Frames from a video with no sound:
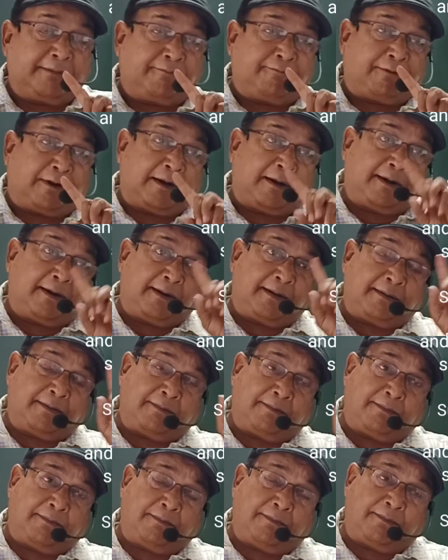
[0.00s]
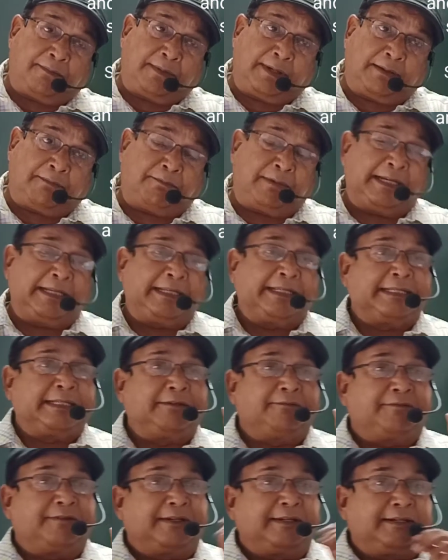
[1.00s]
verb number is
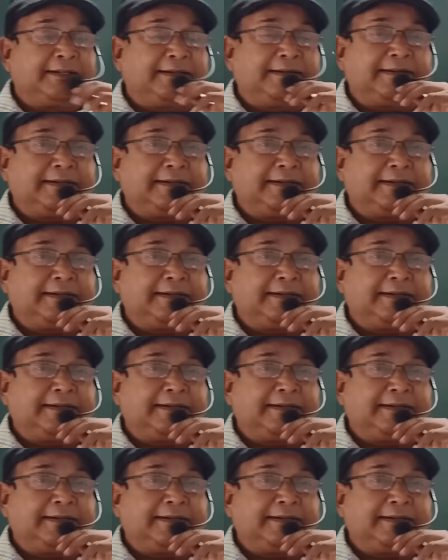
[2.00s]
different.